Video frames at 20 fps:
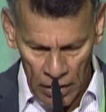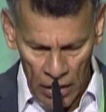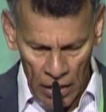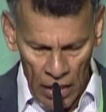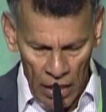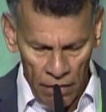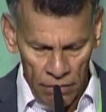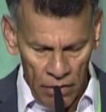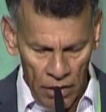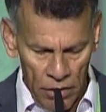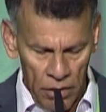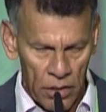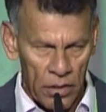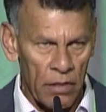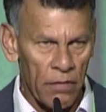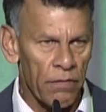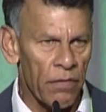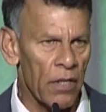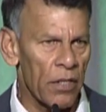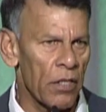If this is a
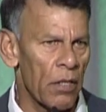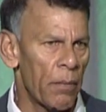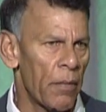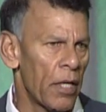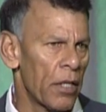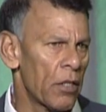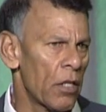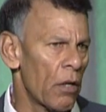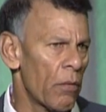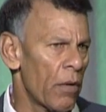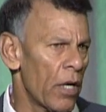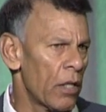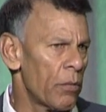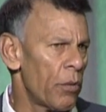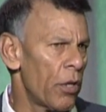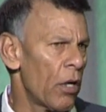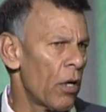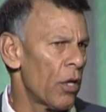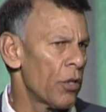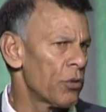fundamental right,
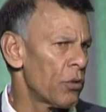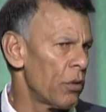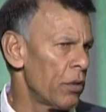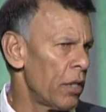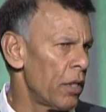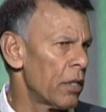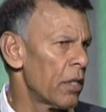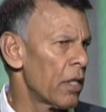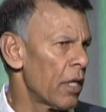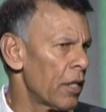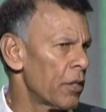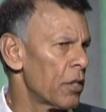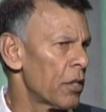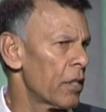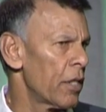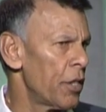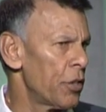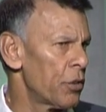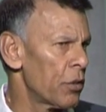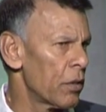we also need the
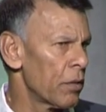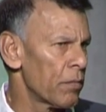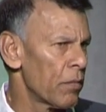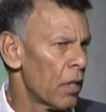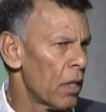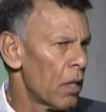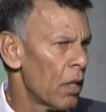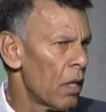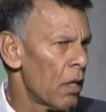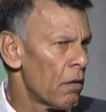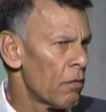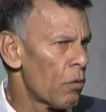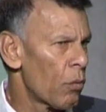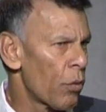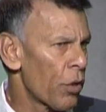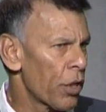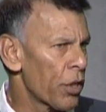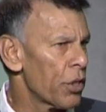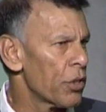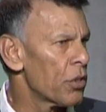legislature for
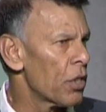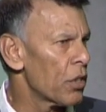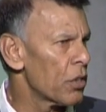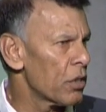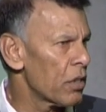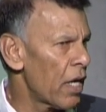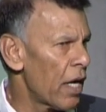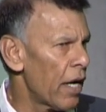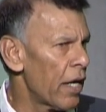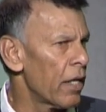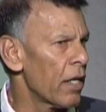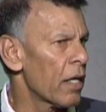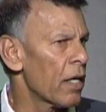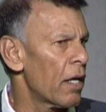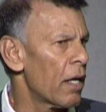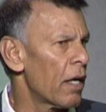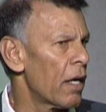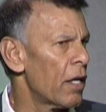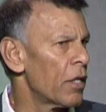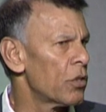workers to sign a
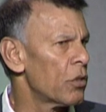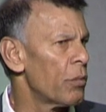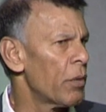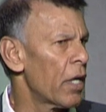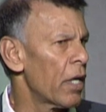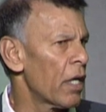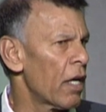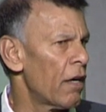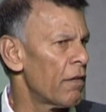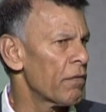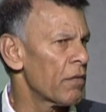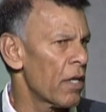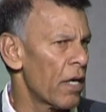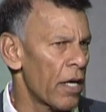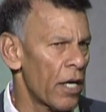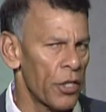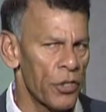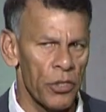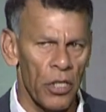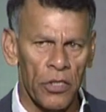card so we can have
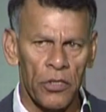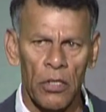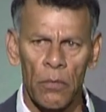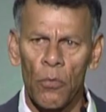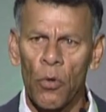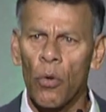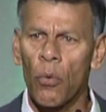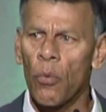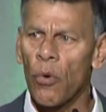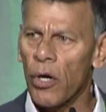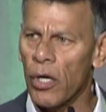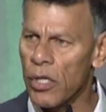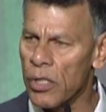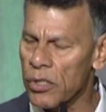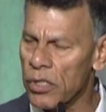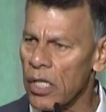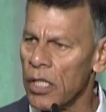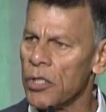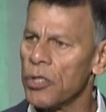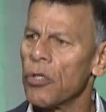card checks so more workers
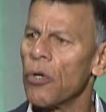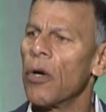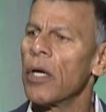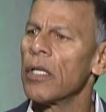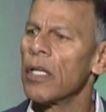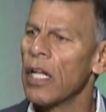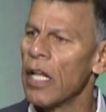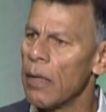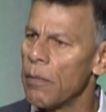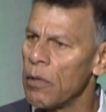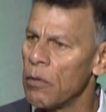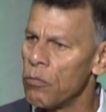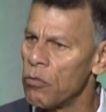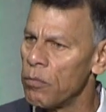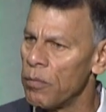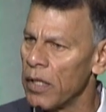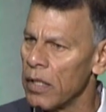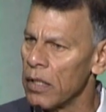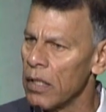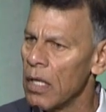can join the labor
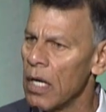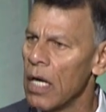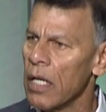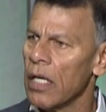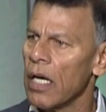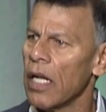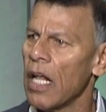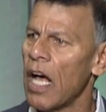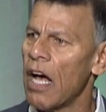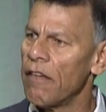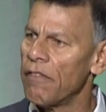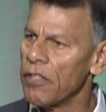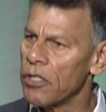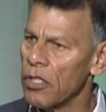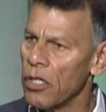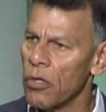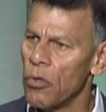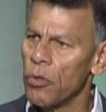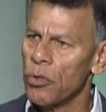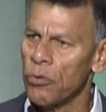movement, not having
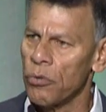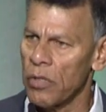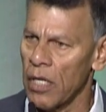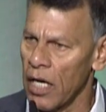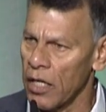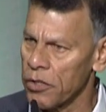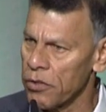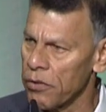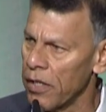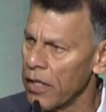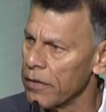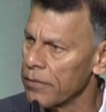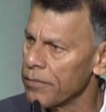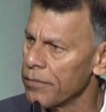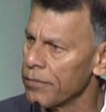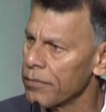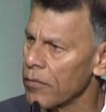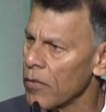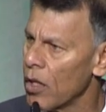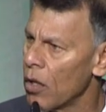to go through that threat.
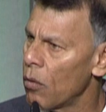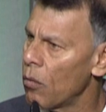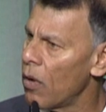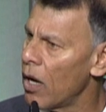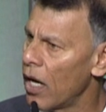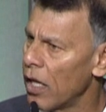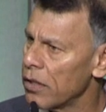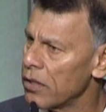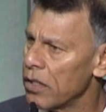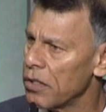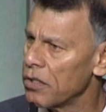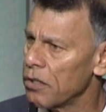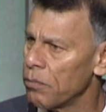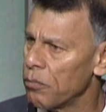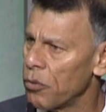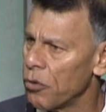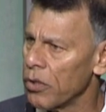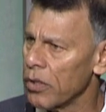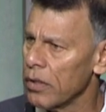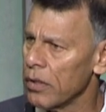Why is this
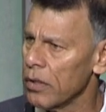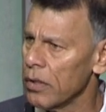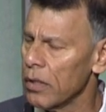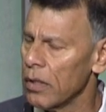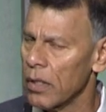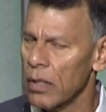important?